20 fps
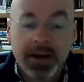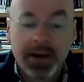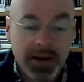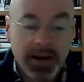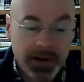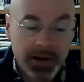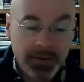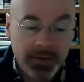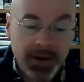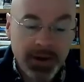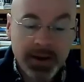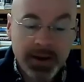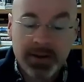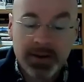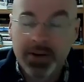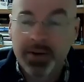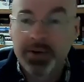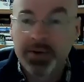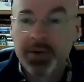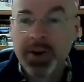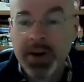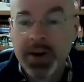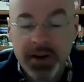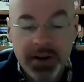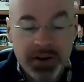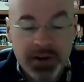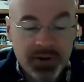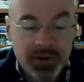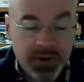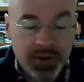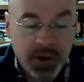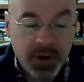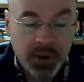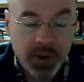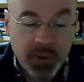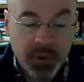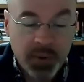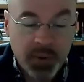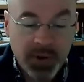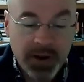and effective.
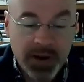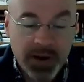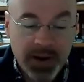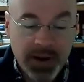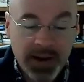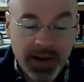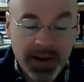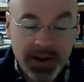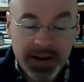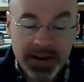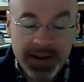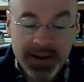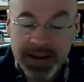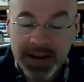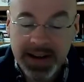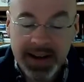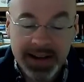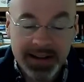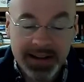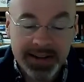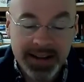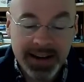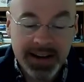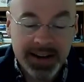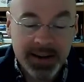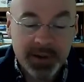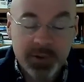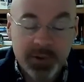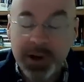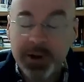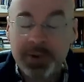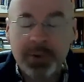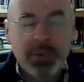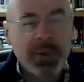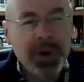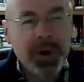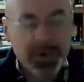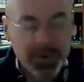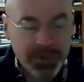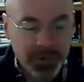So again, thank you. And
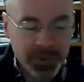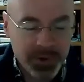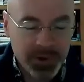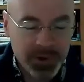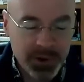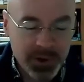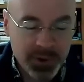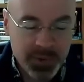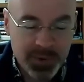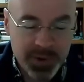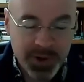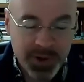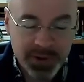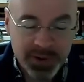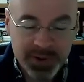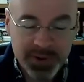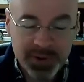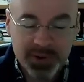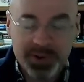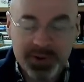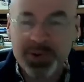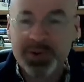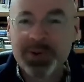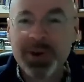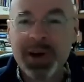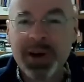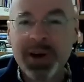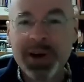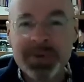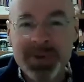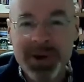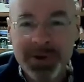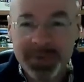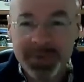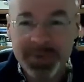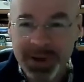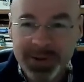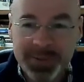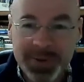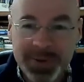wonderful humor. So talking about
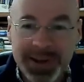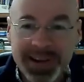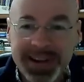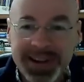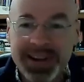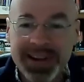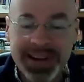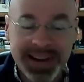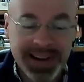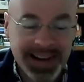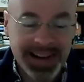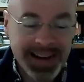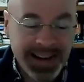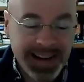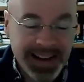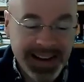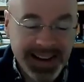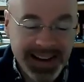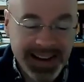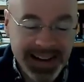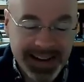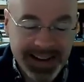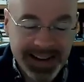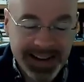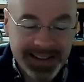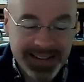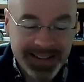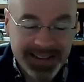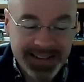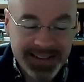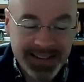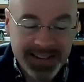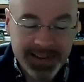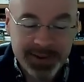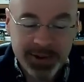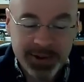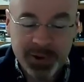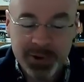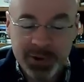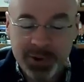Wikipedia and the
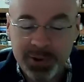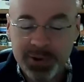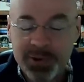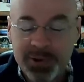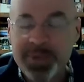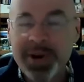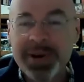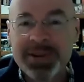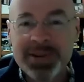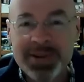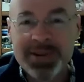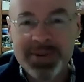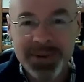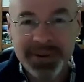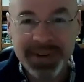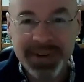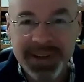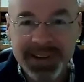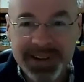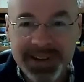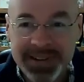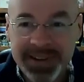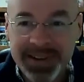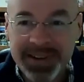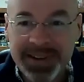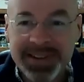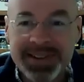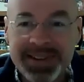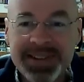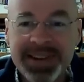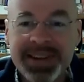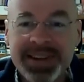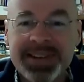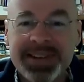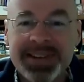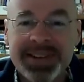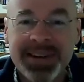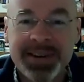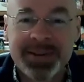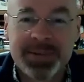social responsibility as a good
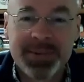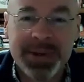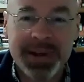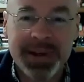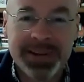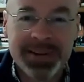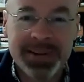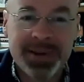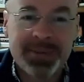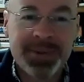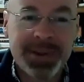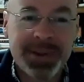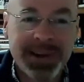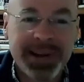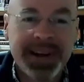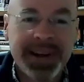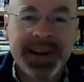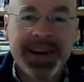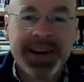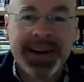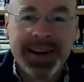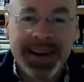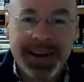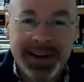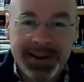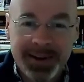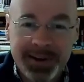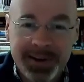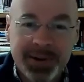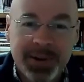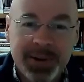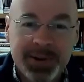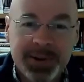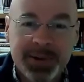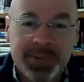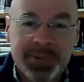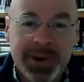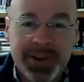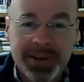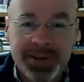citizen as being something
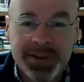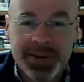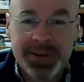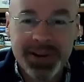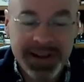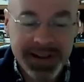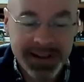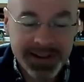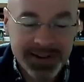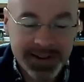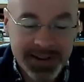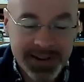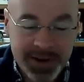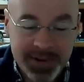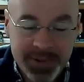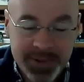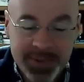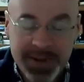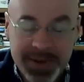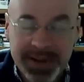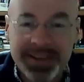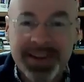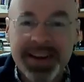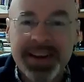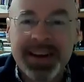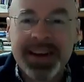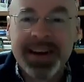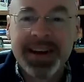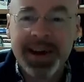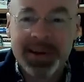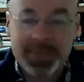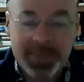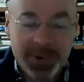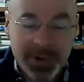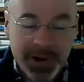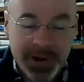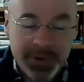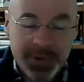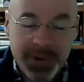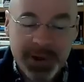endorsed by the Chinese government and
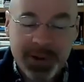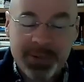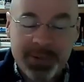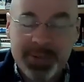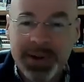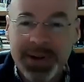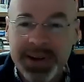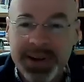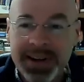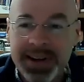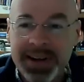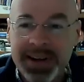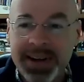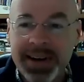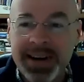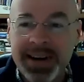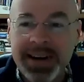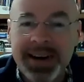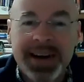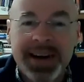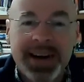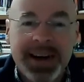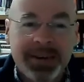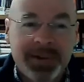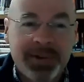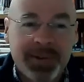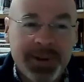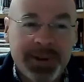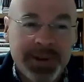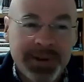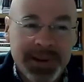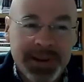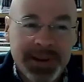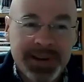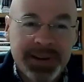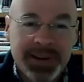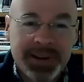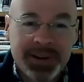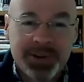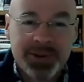put on Wikipedia and
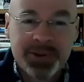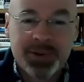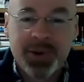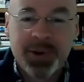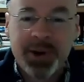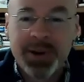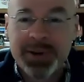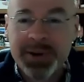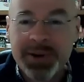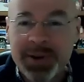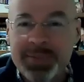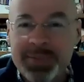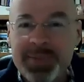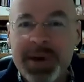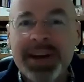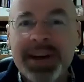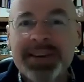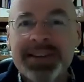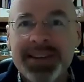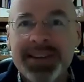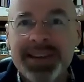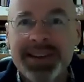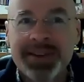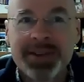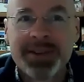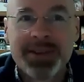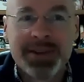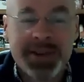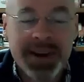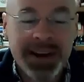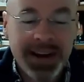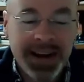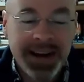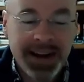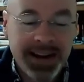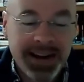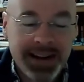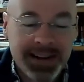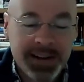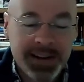really strongly messaged.
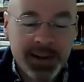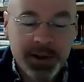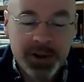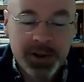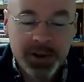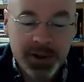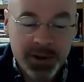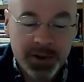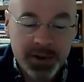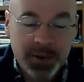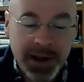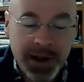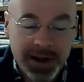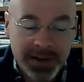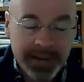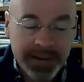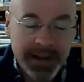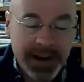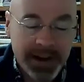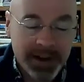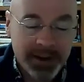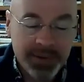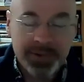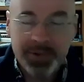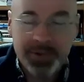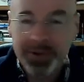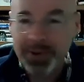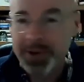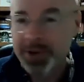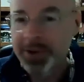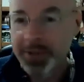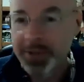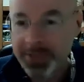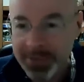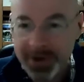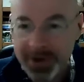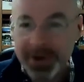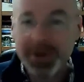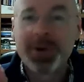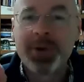You had a lot of little,
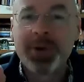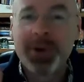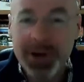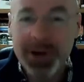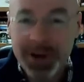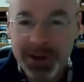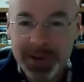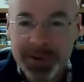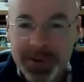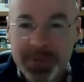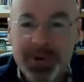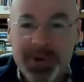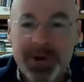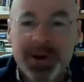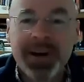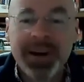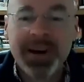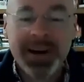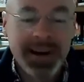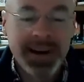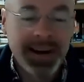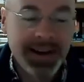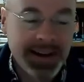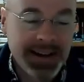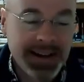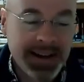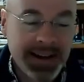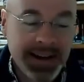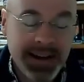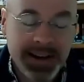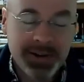very quick humor. And again,